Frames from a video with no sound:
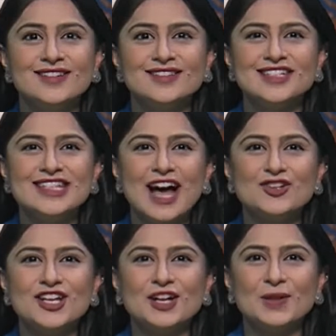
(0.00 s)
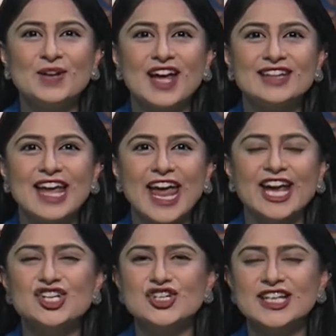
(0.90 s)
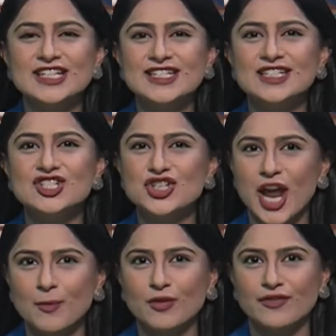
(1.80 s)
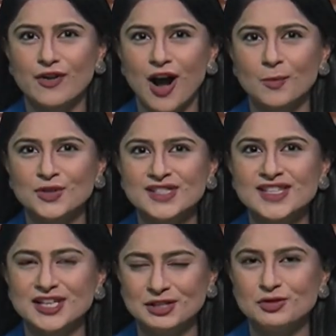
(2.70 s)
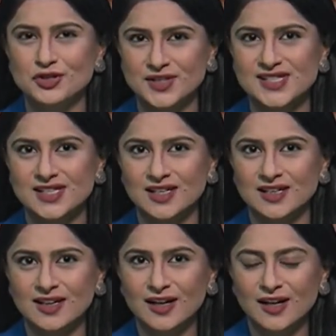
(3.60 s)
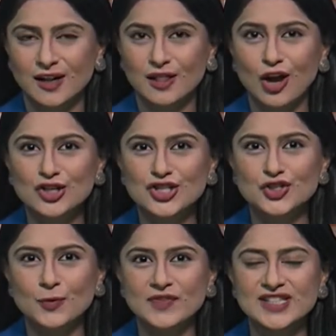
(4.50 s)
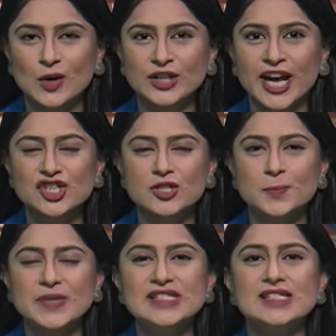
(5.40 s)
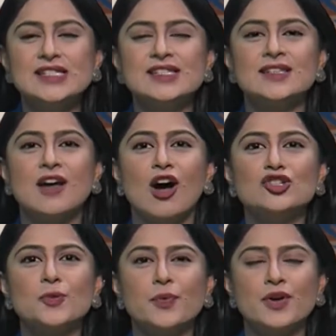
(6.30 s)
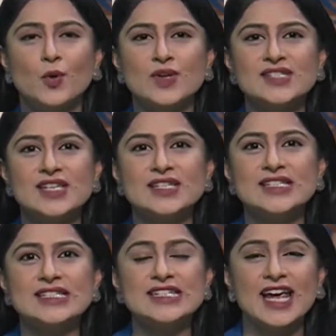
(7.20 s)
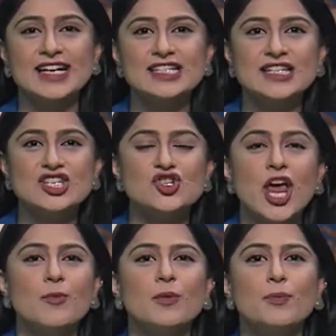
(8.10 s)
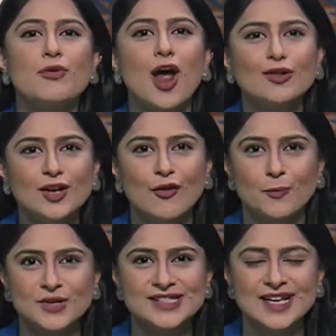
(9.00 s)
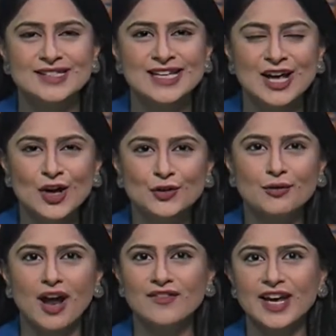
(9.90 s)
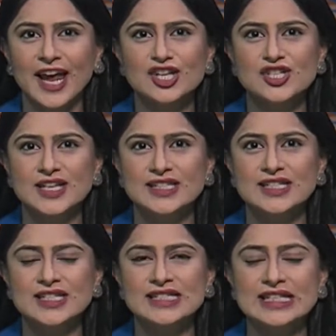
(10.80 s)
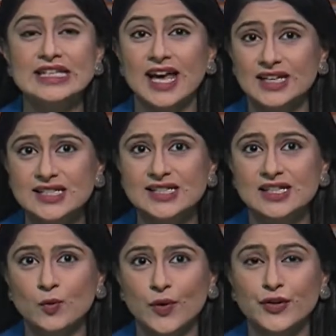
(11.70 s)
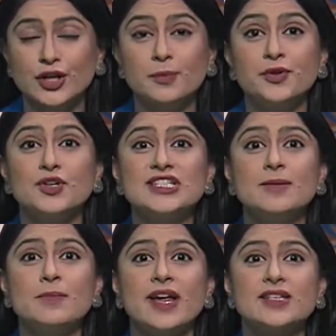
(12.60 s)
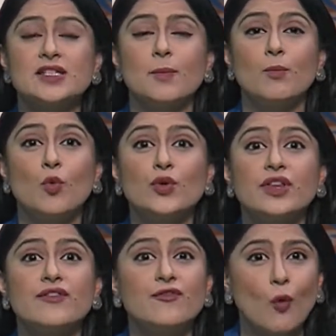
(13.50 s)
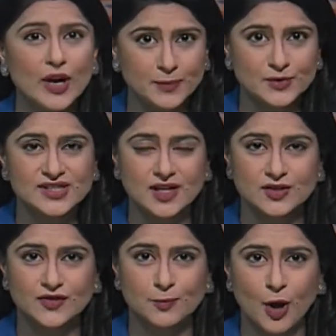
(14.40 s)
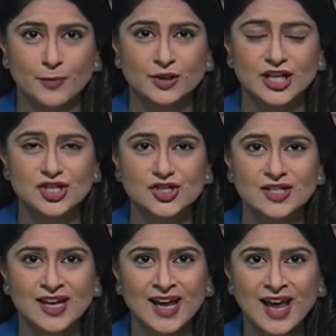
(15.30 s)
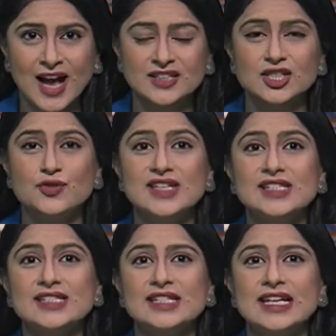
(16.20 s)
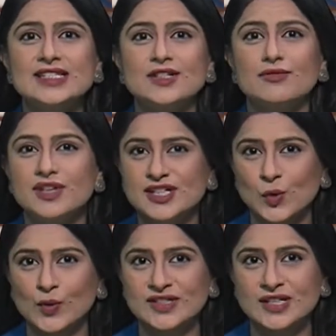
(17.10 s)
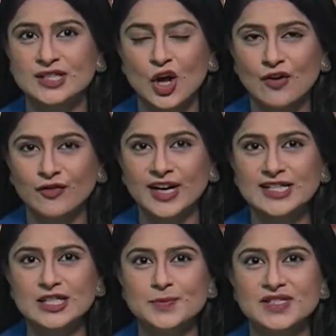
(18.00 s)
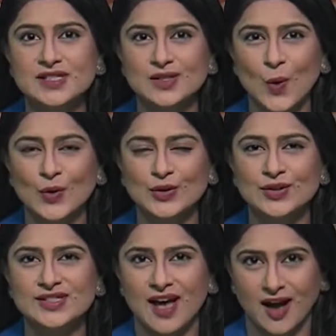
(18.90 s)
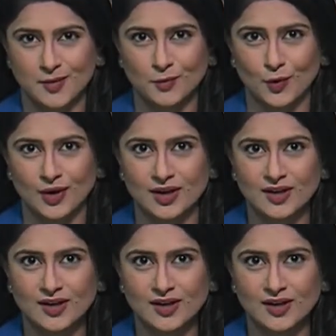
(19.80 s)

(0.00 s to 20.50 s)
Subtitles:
Let's now take a look at the Asian Indian Chamber of Commerce in New Jersey. Largest group of South Asian businesses and entrepreneurs in the state, the chamber proudly represents thriving Asian Indians in Edison, where the community makes up more than 40% of the population and addresses needs and resources for Indian business owners and more.